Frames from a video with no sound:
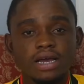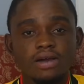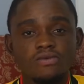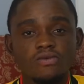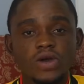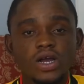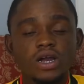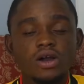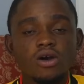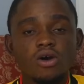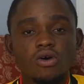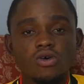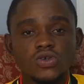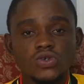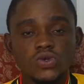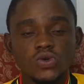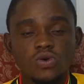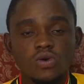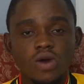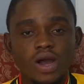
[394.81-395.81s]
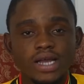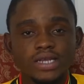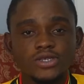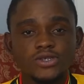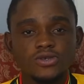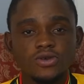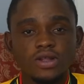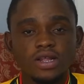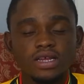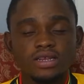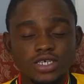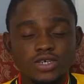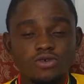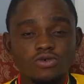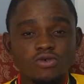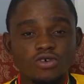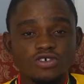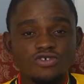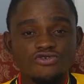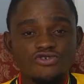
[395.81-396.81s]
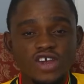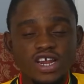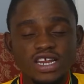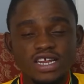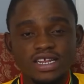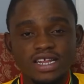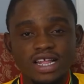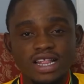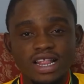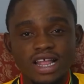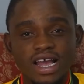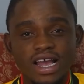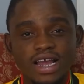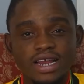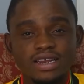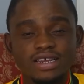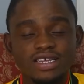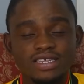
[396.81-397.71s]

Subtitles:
were also quite solid. Jiku was treading the line.